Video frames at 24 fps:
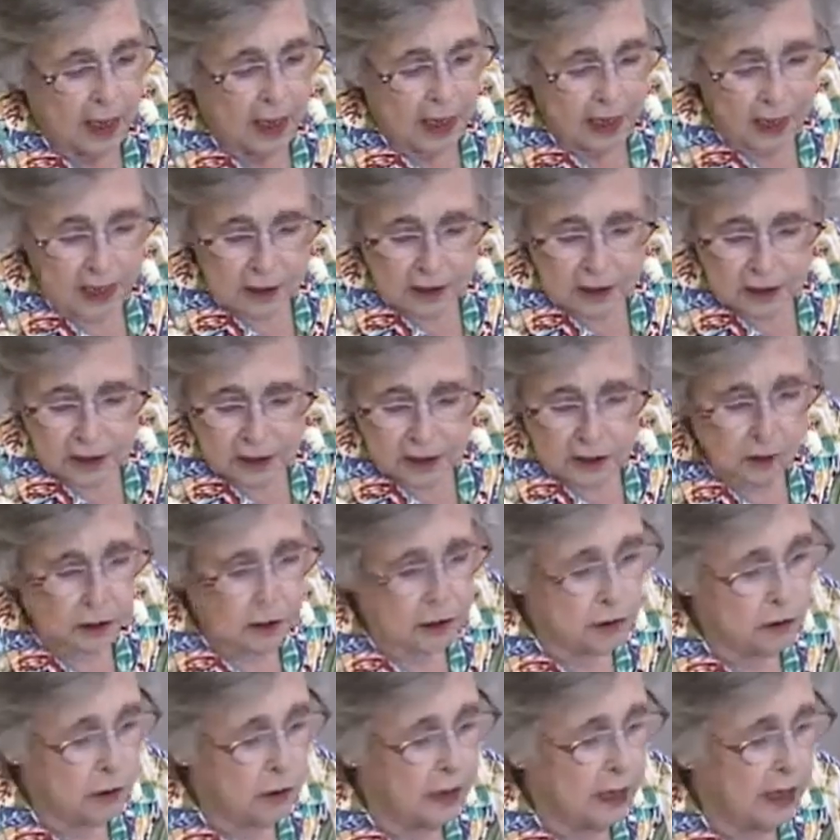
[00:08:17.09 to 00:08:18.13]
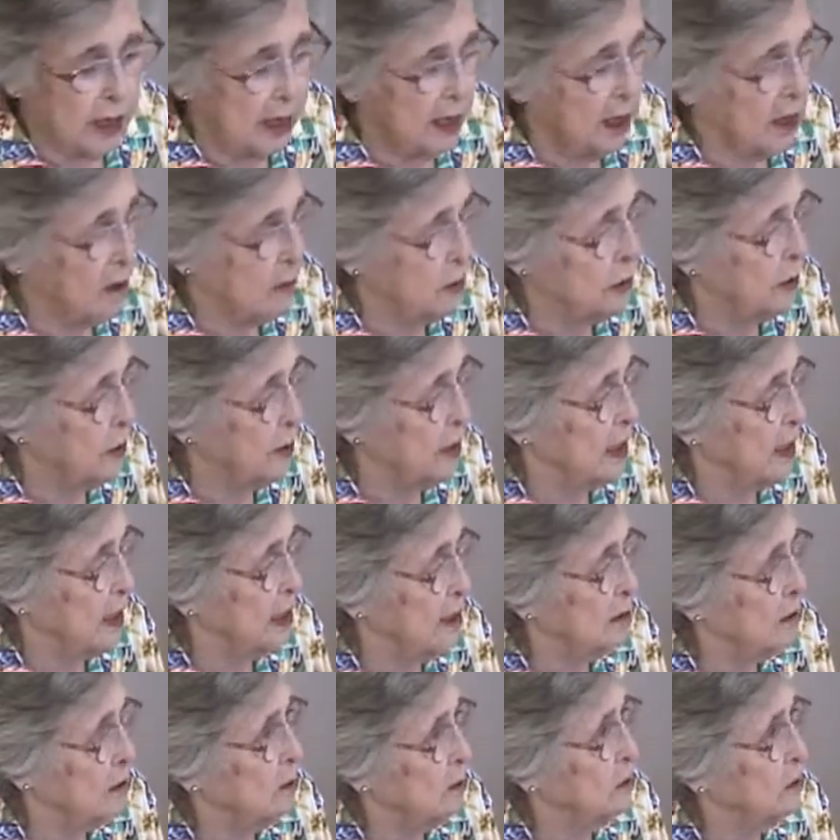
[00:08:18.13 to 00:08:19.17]
And it's such a thrill in the morning,
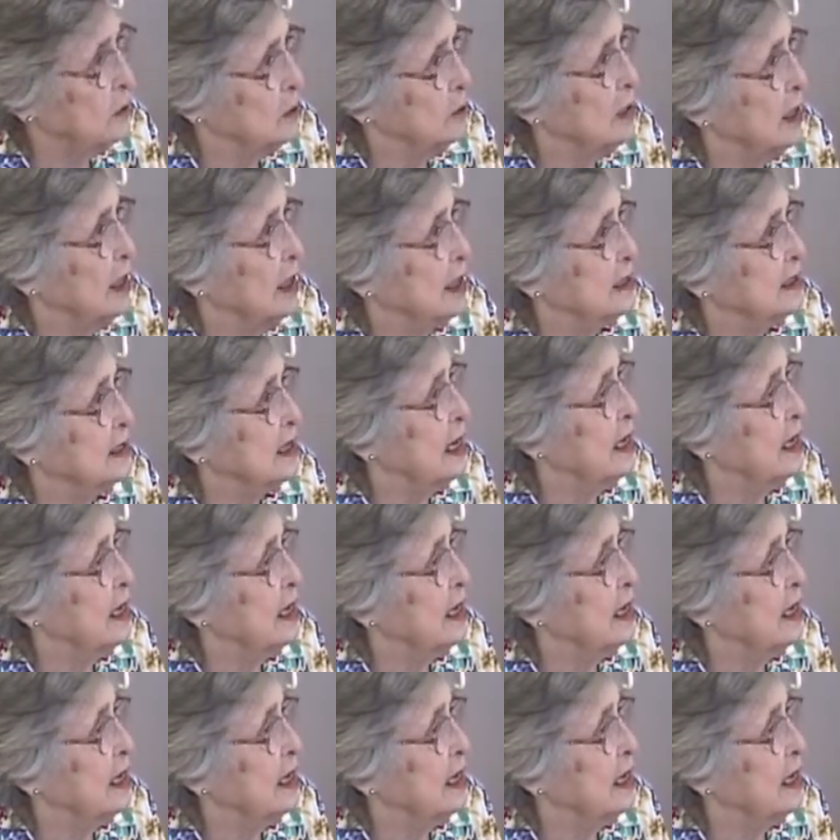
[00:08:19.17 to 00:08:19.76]
it's almost like